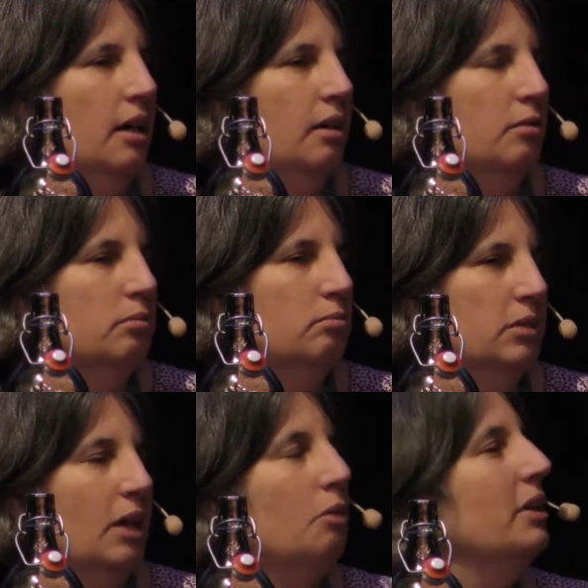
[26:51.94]

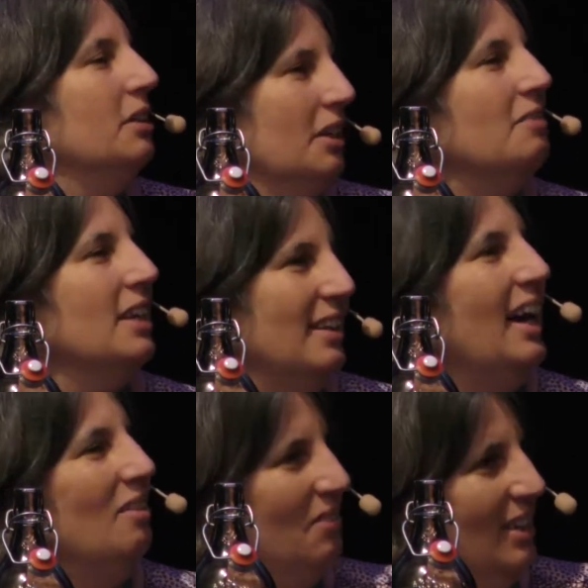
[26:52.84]
Yeah, we can leave it at
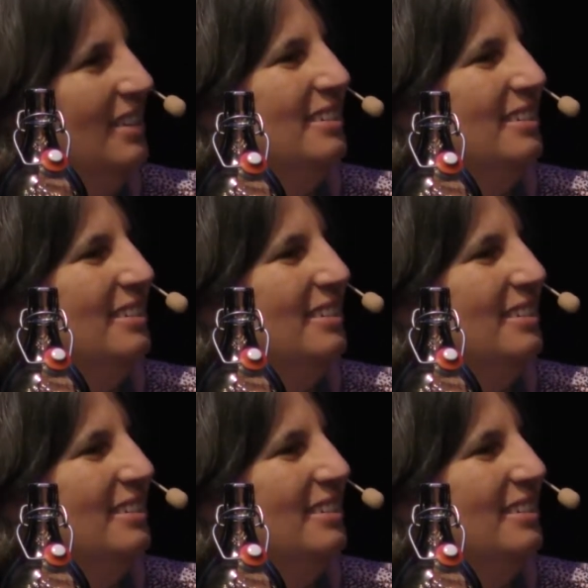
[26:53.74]
that. But